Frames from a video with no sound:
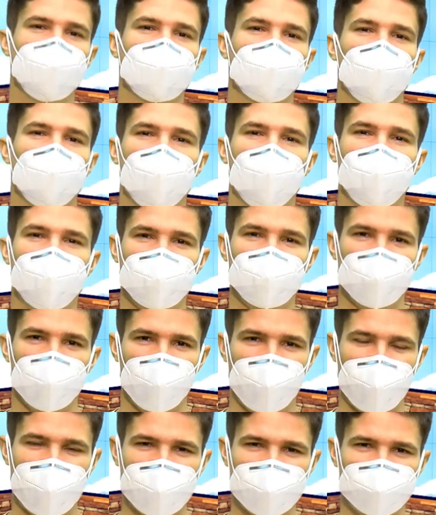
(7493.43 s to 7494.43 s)
Wear your
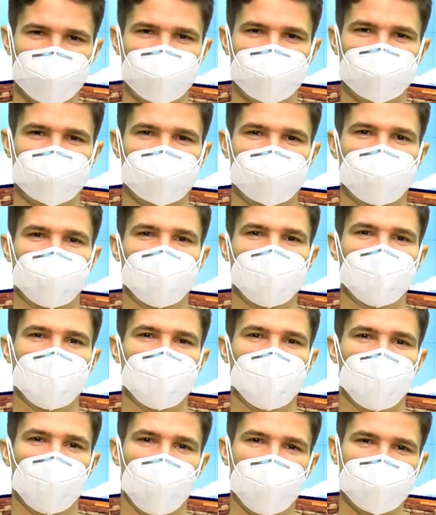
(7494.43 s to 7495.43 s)
mask,
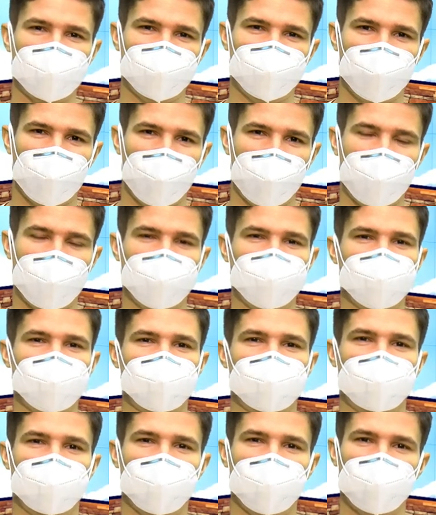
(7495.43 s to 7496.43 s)
wash your hands,
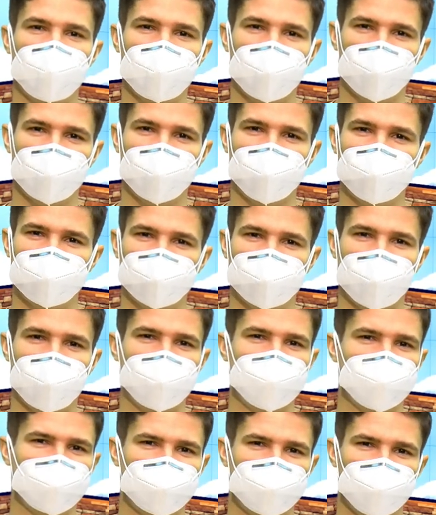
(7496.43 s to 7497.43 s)
keep your
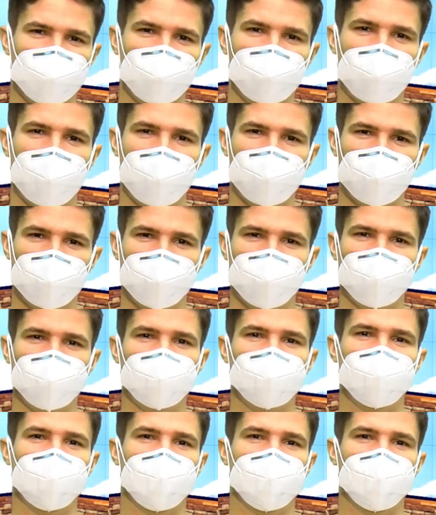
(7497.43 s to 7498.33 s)
distance, no gathering,